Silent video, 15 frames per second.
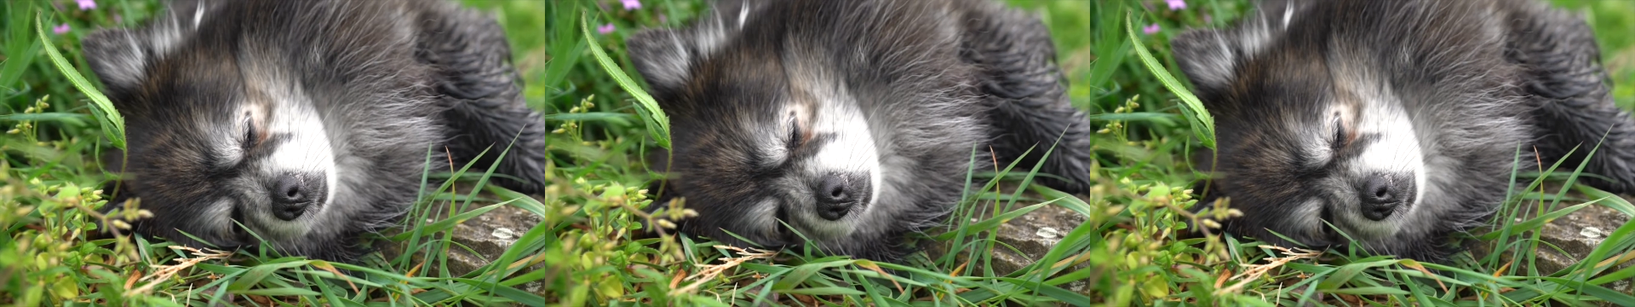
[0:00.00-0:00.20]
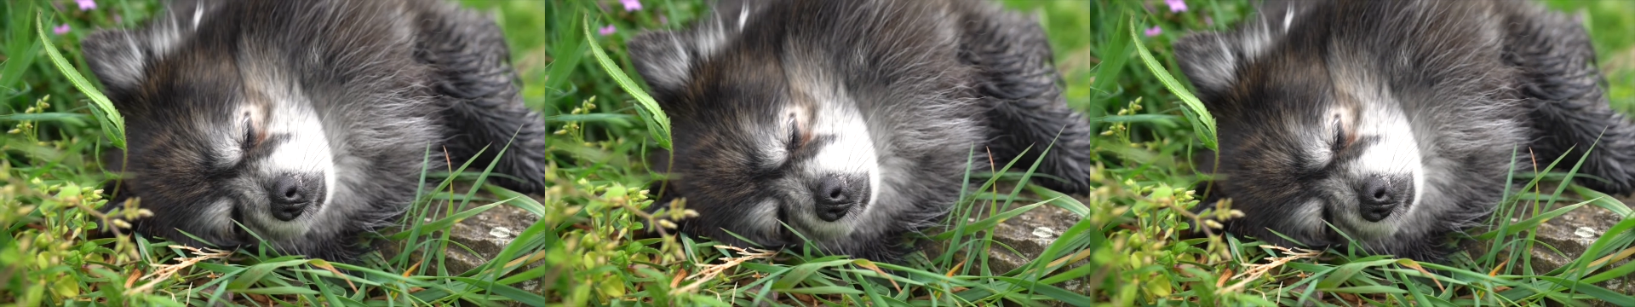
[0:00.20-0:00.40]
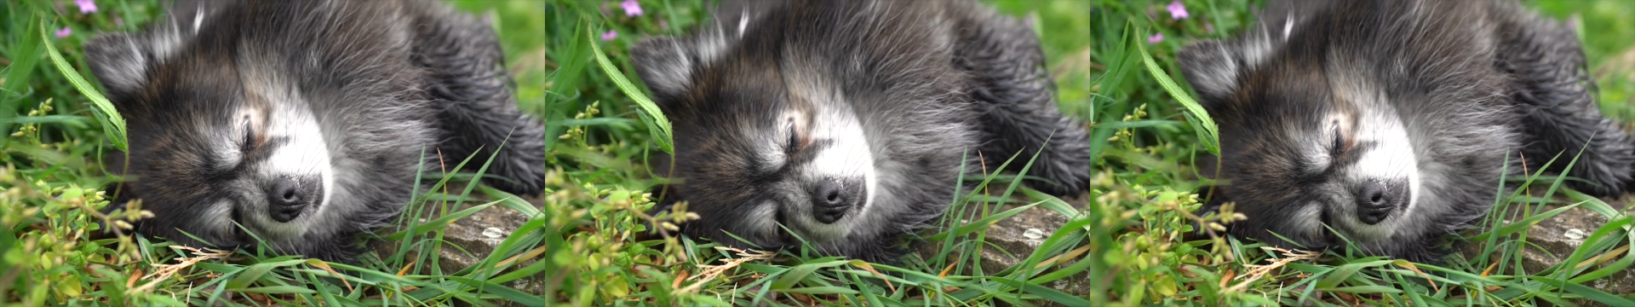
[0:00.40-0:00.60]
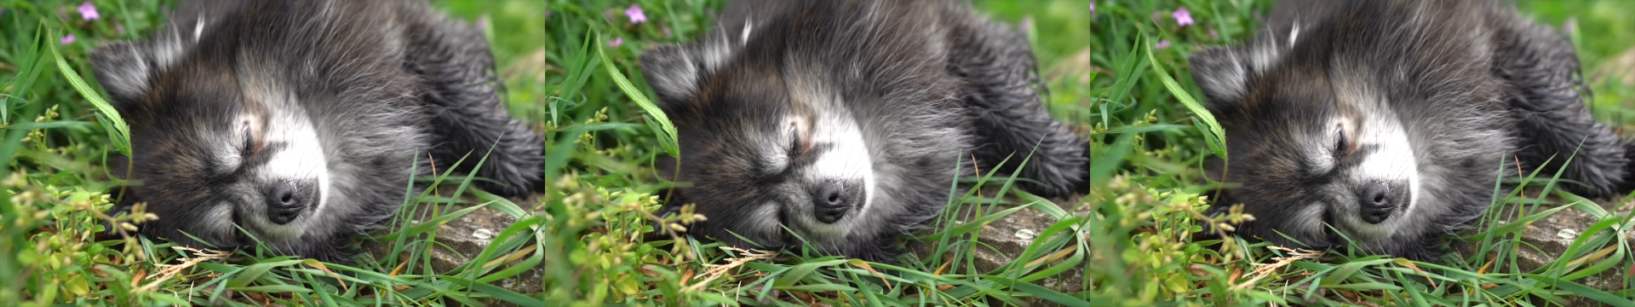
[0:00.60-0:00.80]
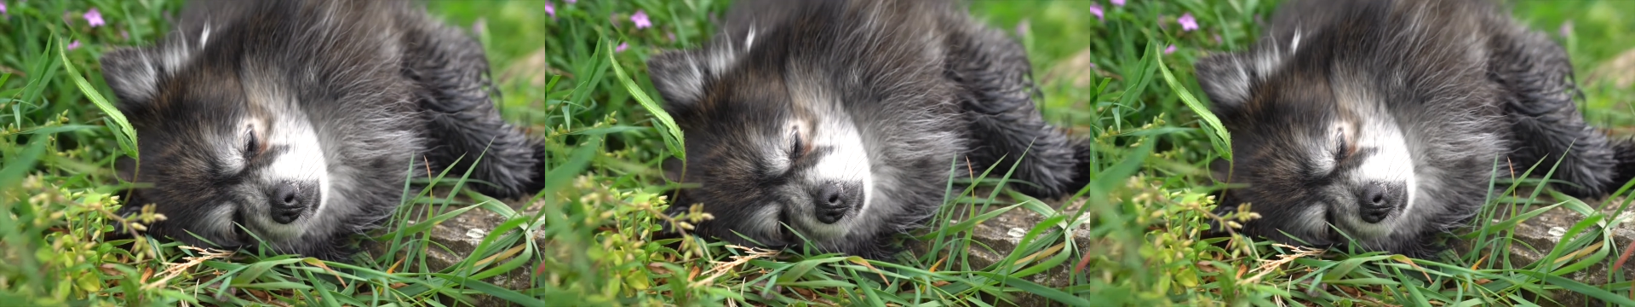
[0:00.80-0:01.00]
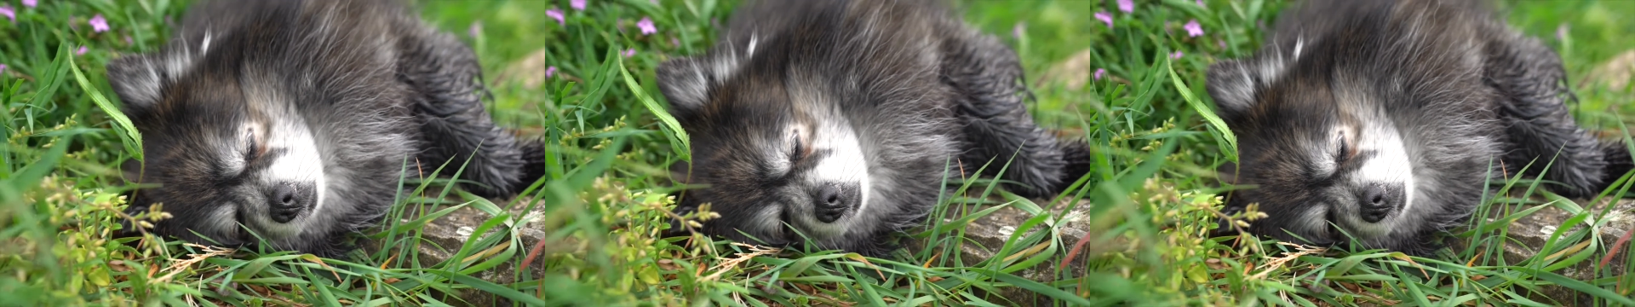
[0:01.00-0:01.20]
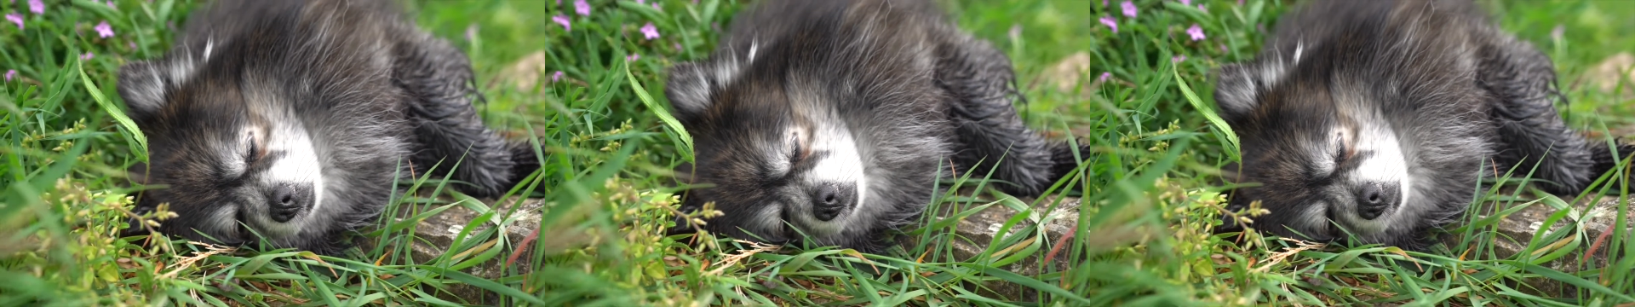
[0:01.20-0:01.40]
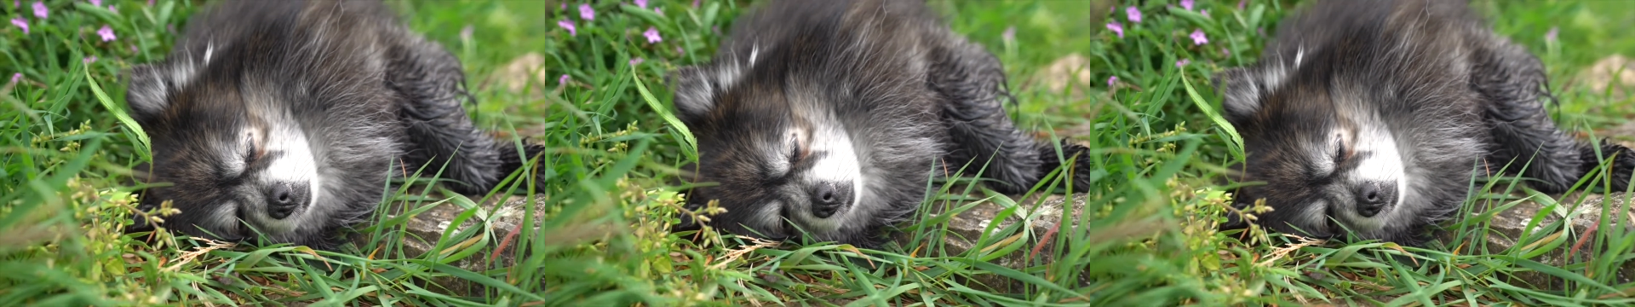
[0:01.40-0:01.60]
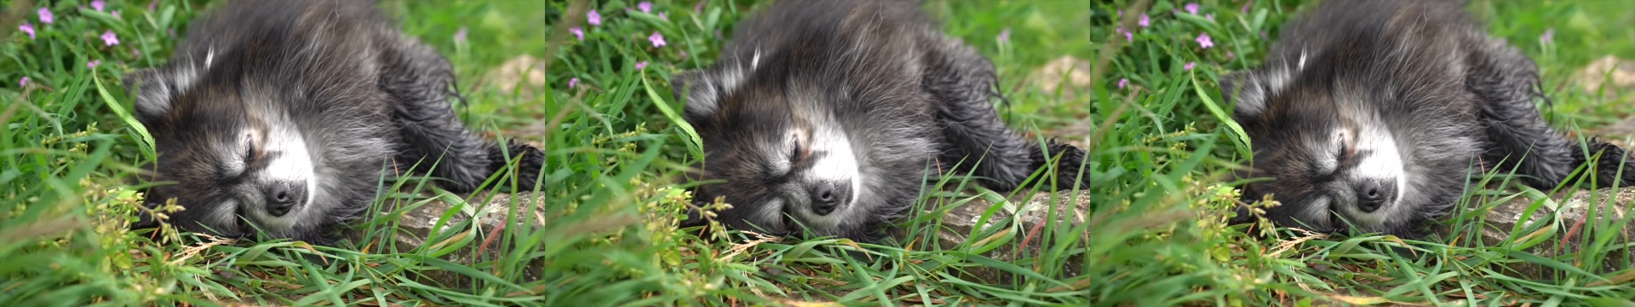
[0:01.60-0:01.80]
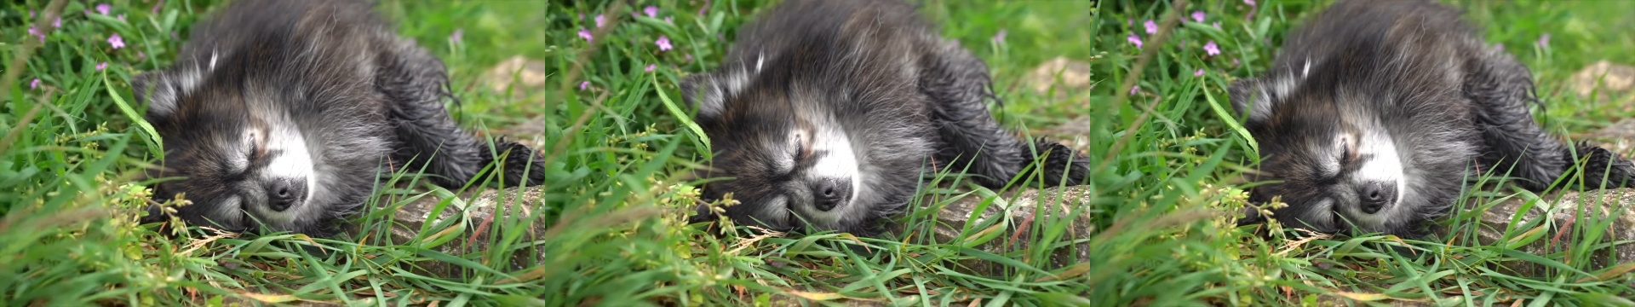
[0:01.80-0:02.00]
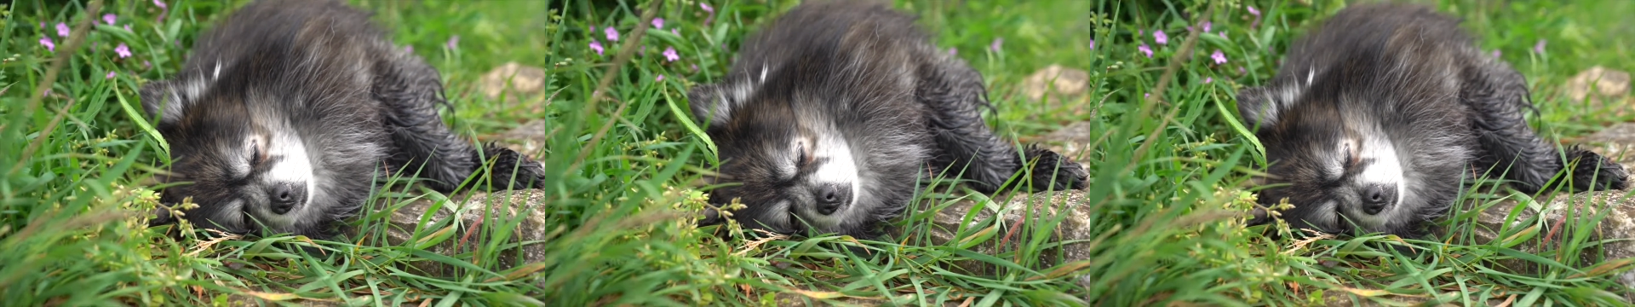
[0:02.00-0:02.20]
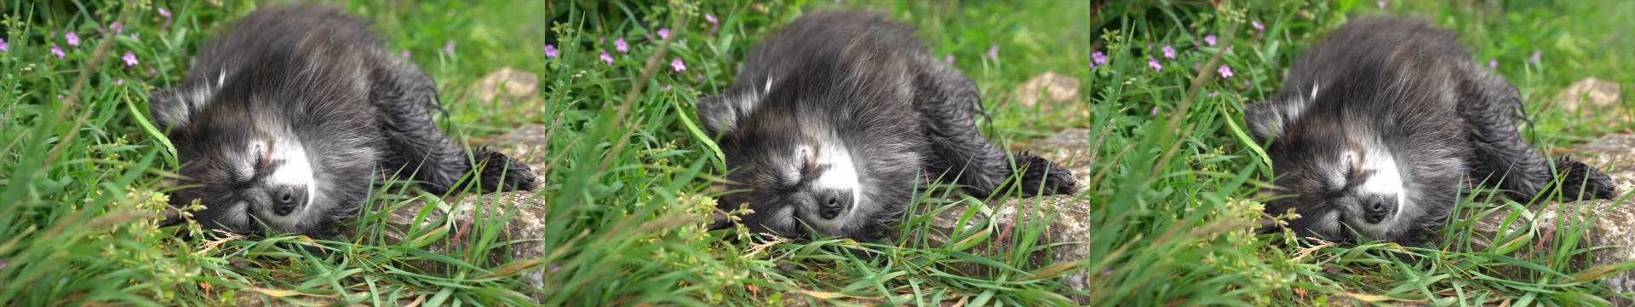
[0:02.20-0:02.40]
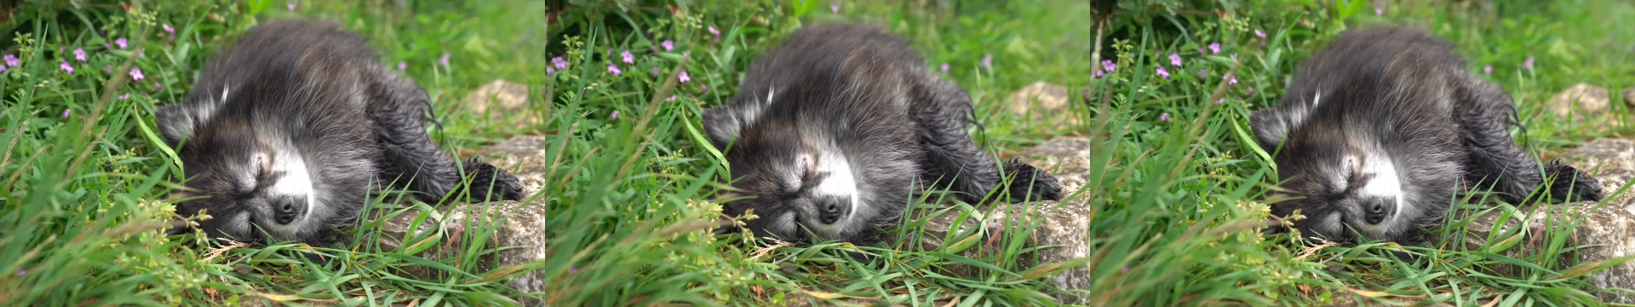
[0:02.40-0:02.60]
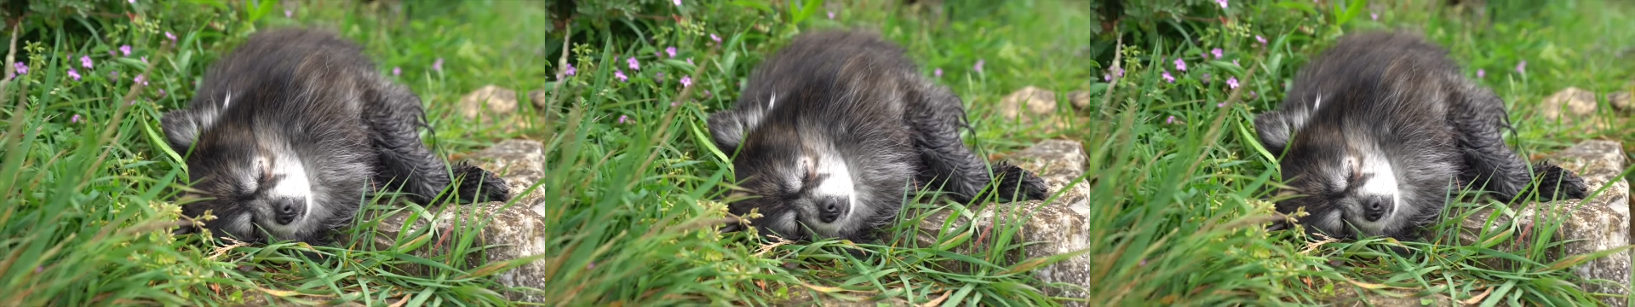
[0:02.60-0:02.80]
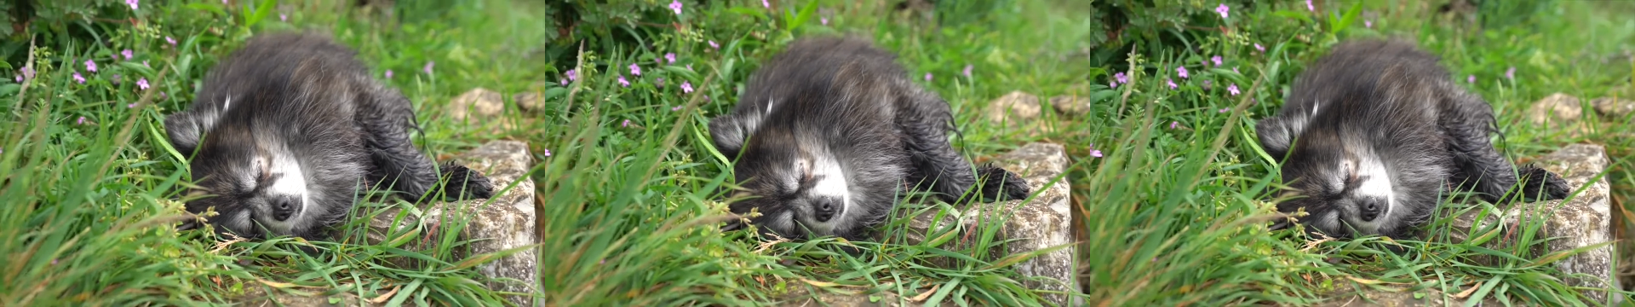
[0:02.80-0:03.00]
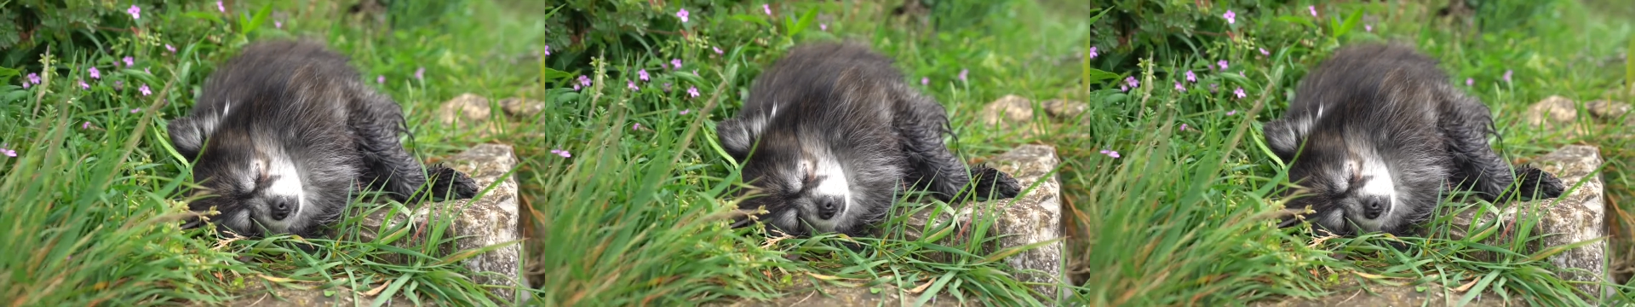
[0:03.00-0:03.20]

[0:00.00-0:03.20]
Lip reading: No face is visible, so there are no lips to read.